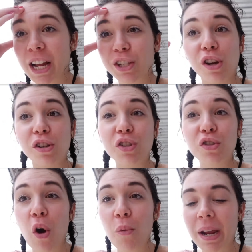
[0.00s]
I saw
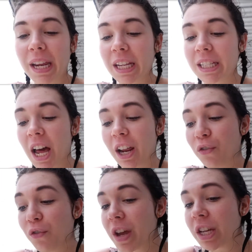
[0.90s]
so many exotic
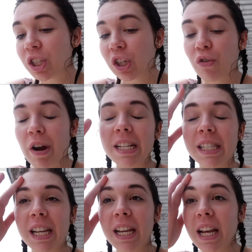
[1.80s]
fish and
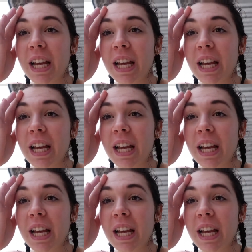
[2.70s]
crazy